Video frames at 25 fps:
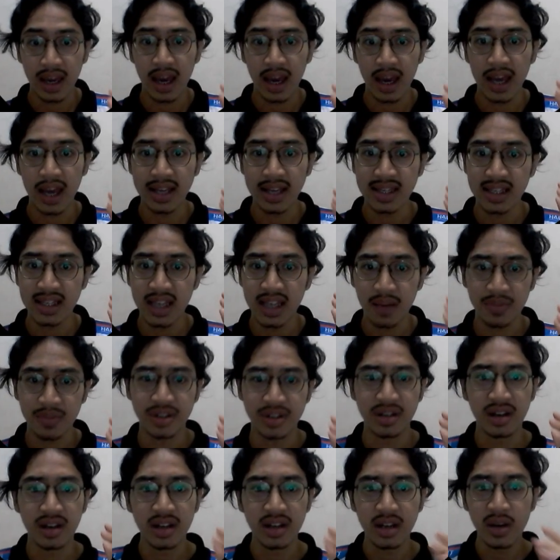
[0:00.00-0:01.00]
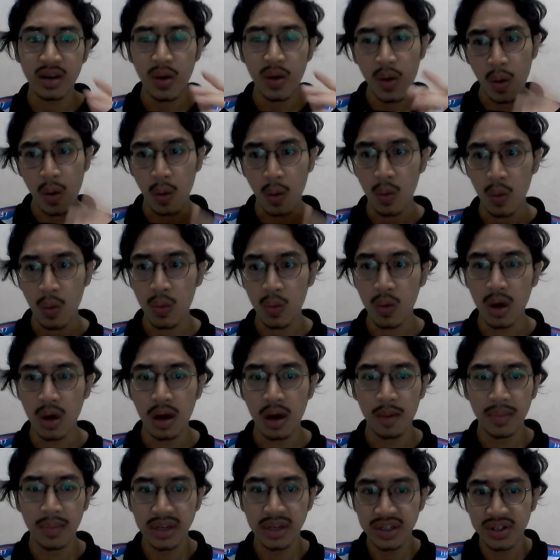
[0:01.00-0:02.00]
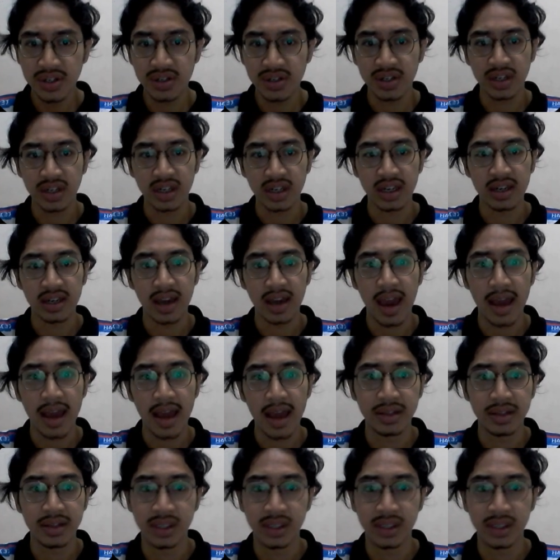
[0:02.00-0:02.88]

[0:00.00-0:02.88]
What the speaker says: exceptionally low, measuring at